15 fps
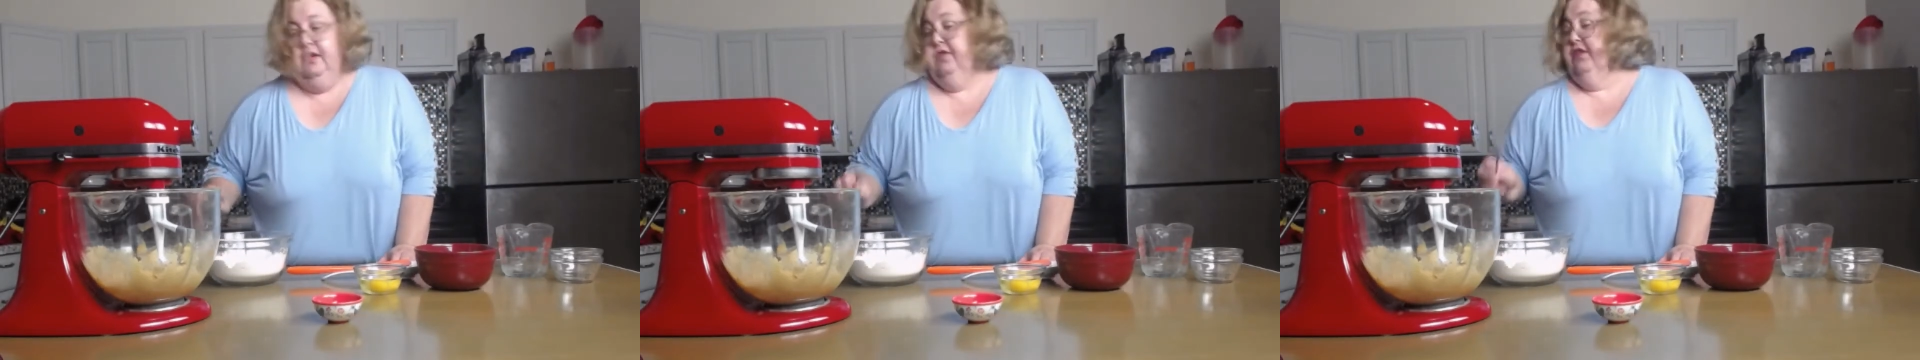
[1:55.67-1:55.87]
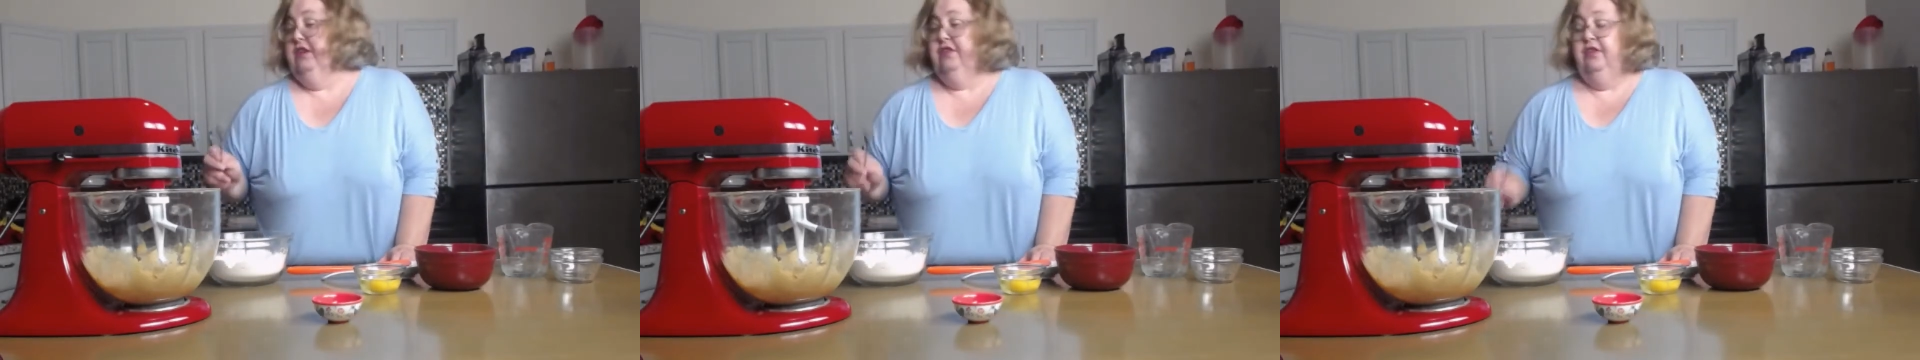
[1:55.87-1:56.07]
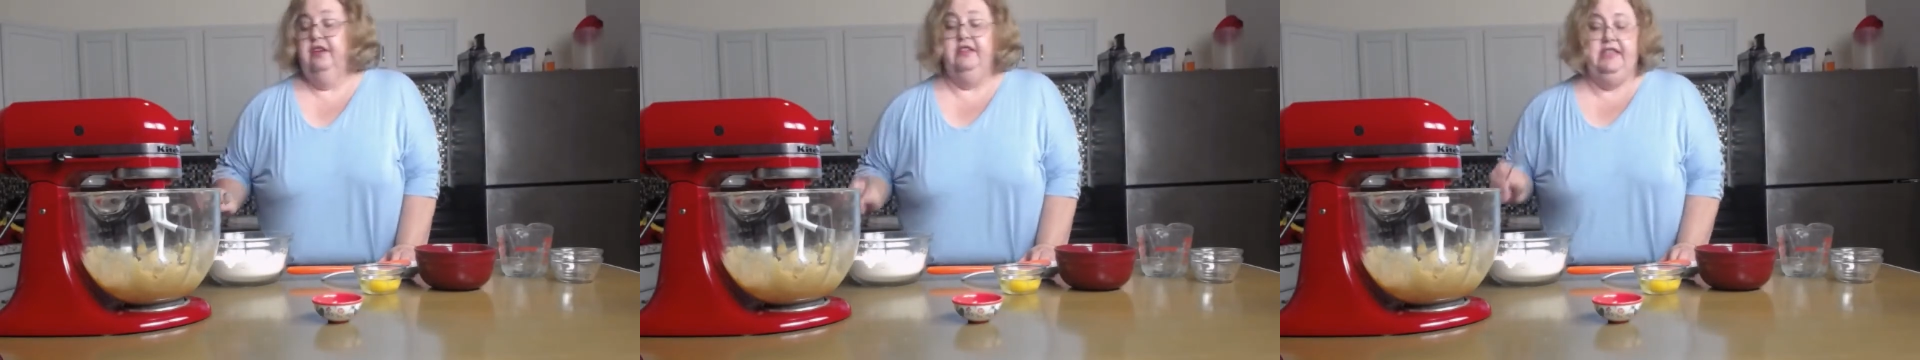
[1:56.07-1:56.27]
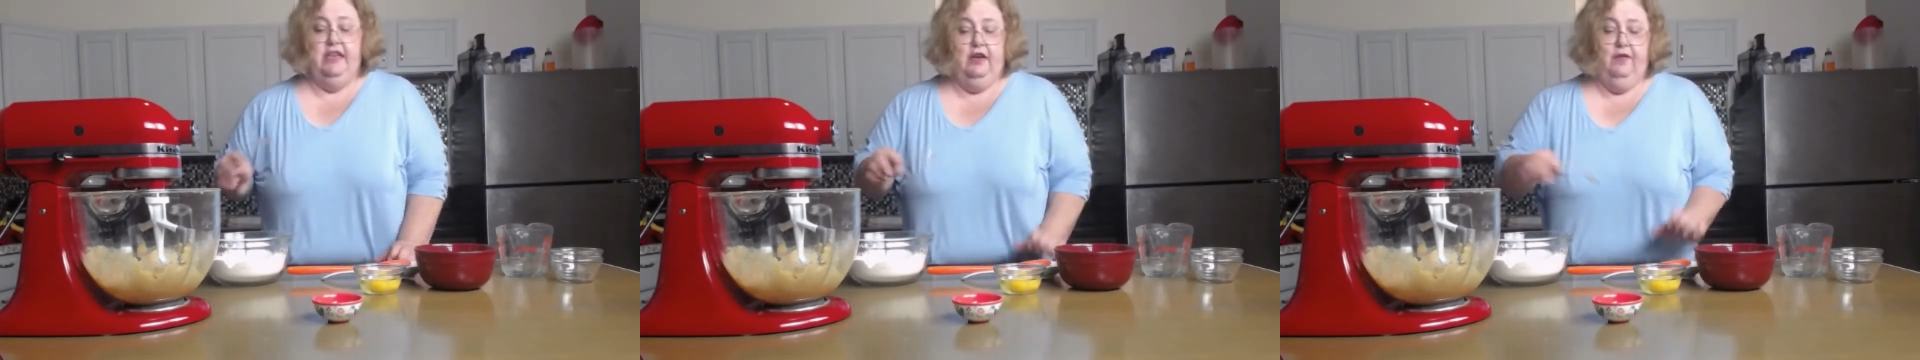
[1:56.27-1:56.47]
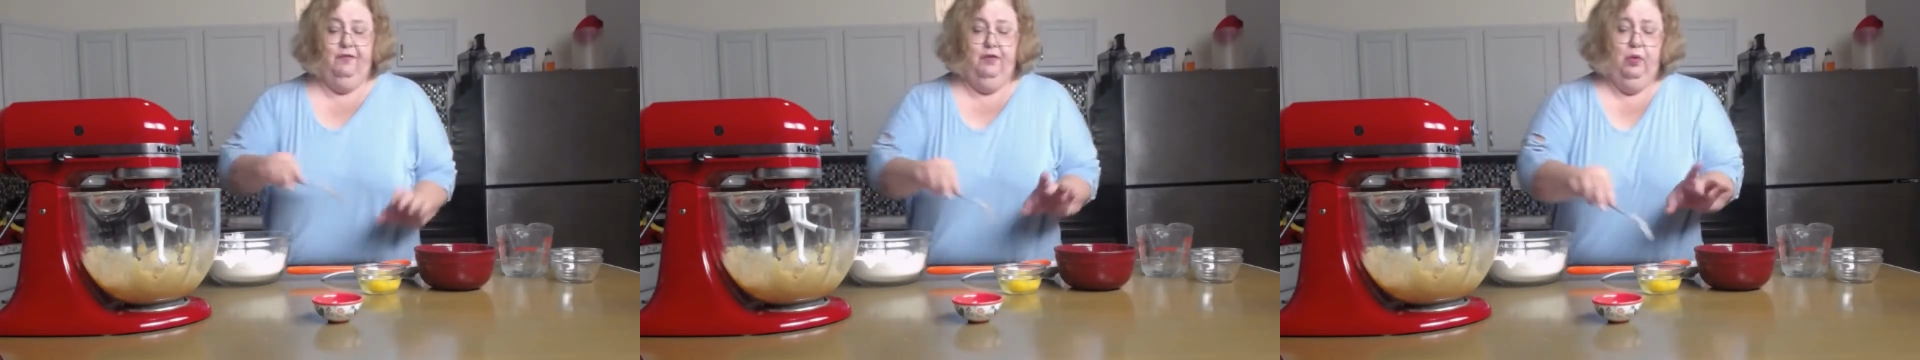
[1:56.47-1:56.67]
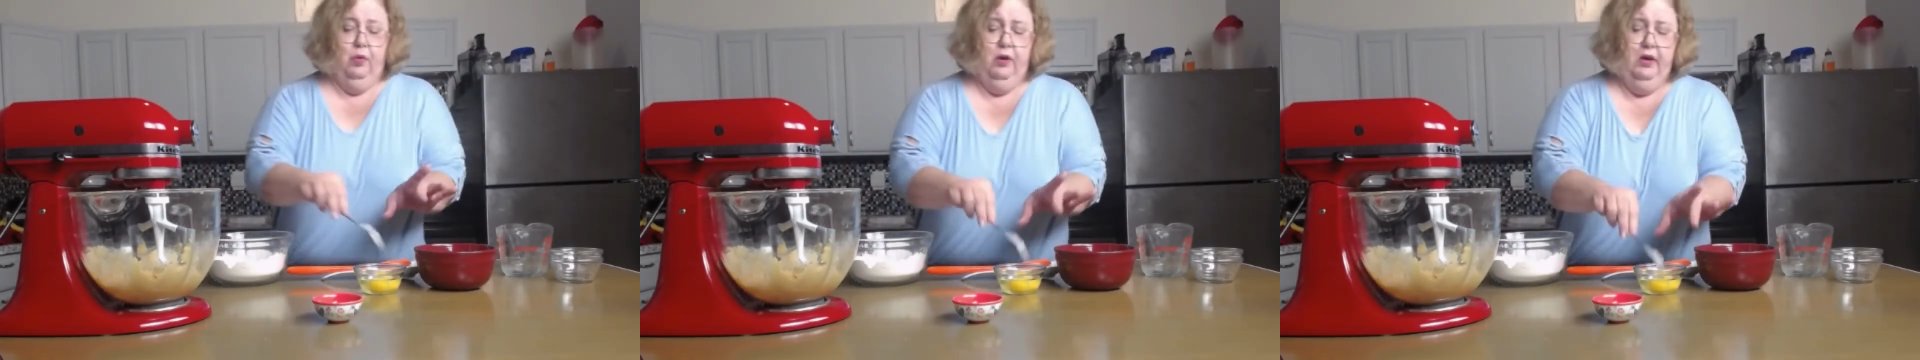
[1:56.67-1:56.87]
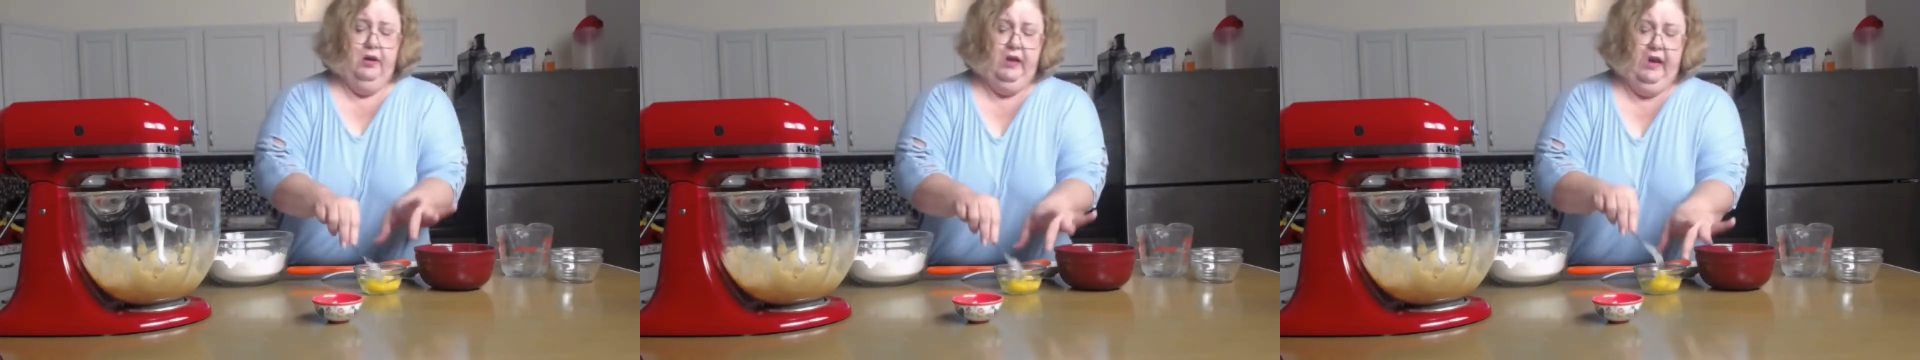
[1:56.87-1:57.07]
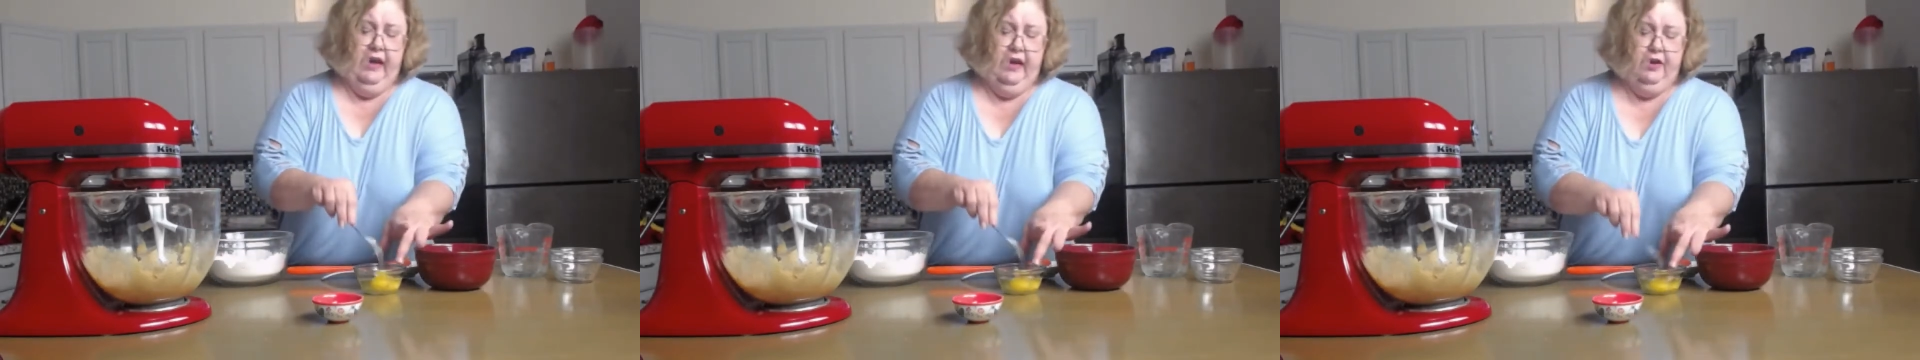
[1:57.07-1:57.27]
Then you're going to take your
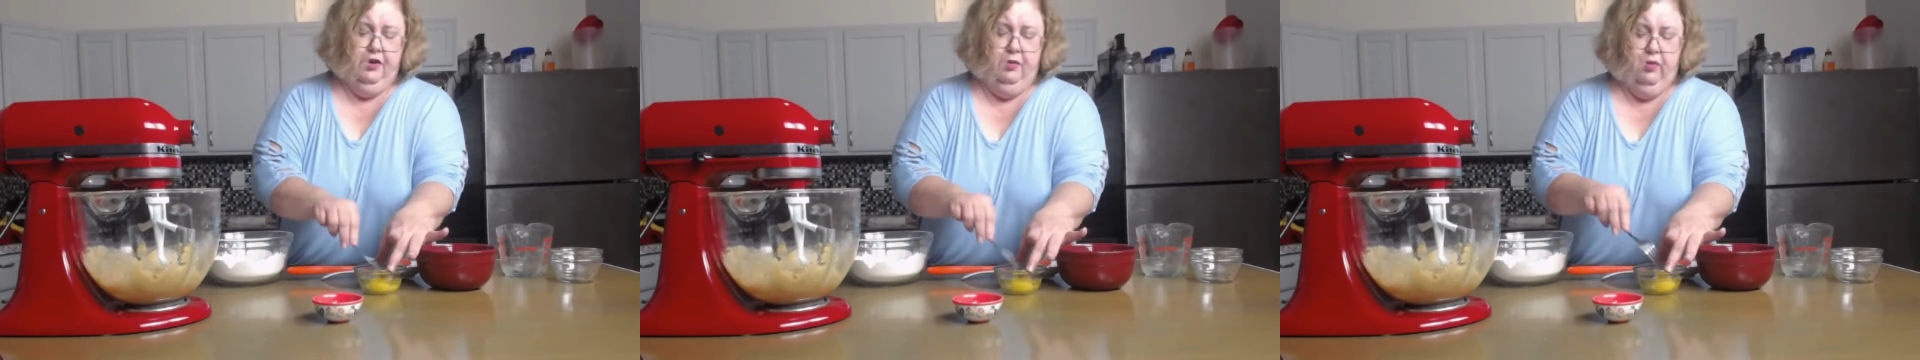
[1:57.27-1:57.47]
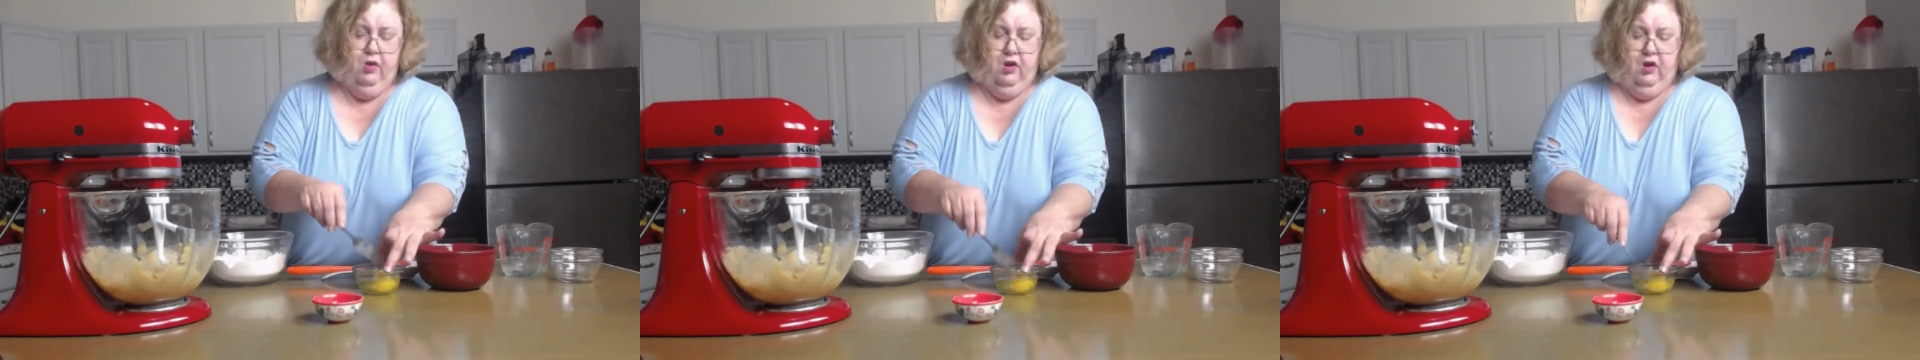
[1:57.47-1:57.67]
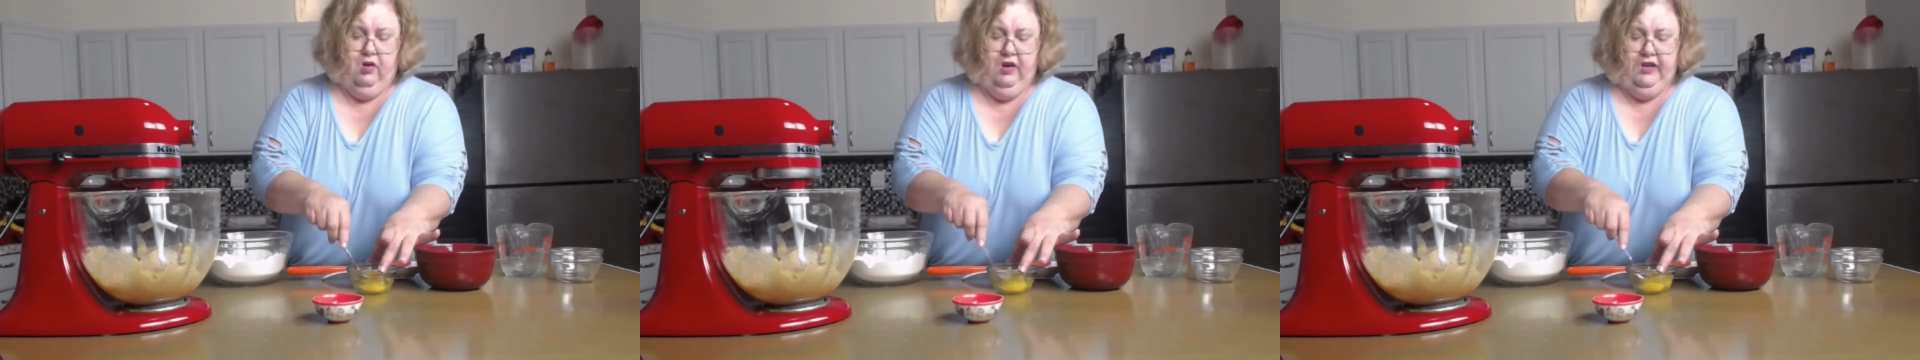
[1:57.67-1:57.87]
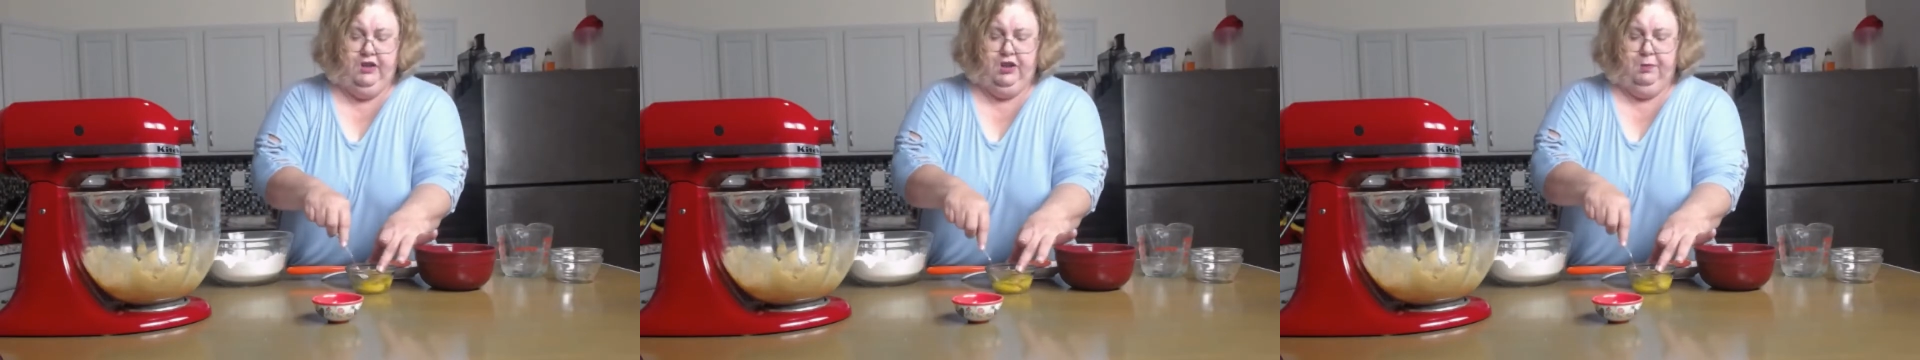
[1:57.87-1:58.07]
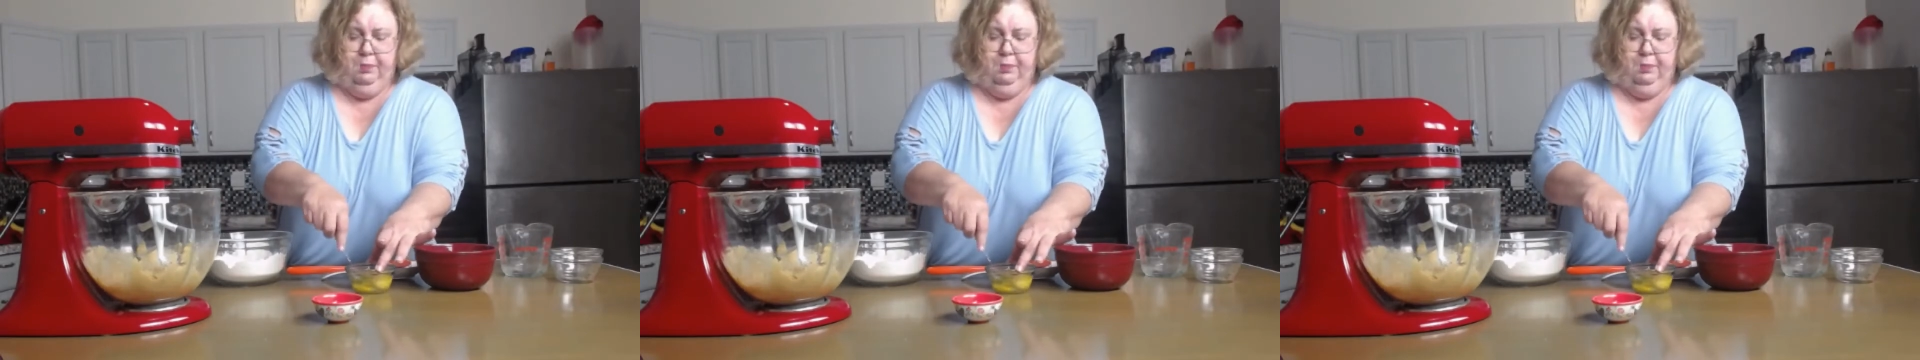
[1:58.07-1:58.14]
fork and you are going to